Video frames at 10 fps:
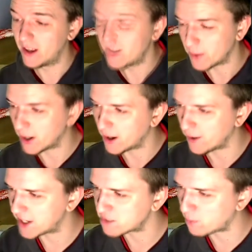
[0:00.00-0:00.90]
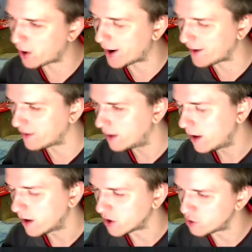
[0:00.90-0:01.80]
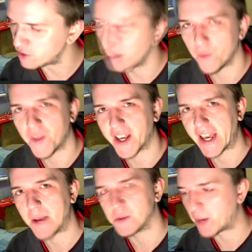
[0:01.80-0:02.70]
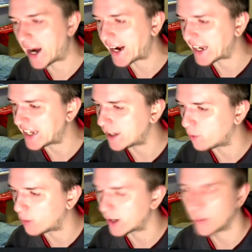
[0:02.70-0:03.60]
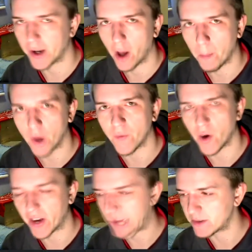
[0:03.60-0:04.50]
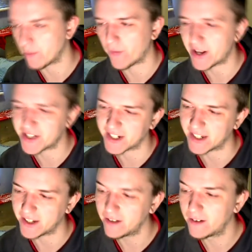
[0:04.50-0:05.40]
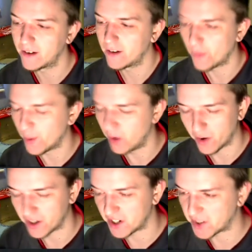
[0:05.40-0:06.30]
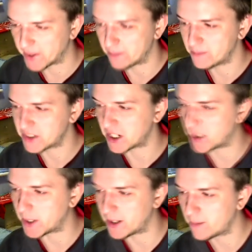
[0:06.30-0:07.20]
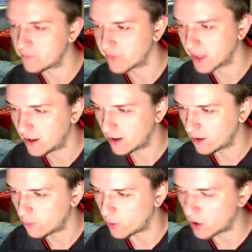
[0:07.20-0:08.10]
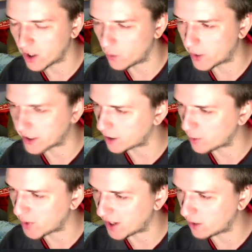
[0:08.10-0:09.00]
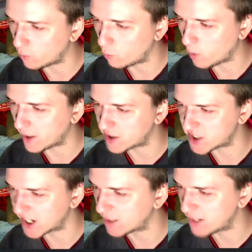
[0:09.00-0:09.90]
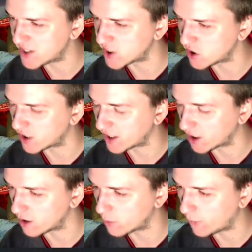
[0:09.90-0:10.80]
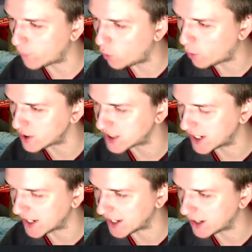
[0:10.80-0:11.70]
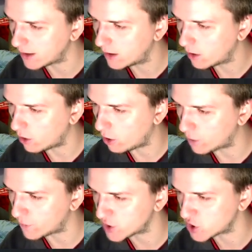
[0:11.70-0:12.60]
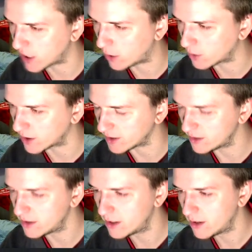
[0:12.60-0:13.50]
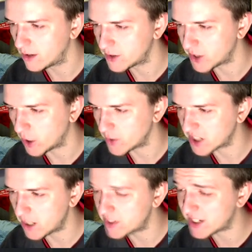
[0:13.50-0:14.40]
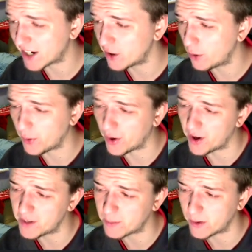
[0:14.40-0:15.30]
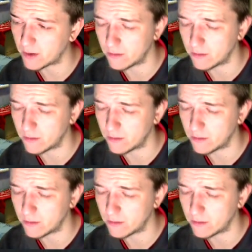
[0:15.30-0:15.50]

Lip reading: But unless Bayern lose both their games badly and we win our both our games emphatically, we're not going to do it. So we're not going to win, I don't think. I mean, second place is looking good. We're 4 points clear of Schalke. So it's going to be a second or third, but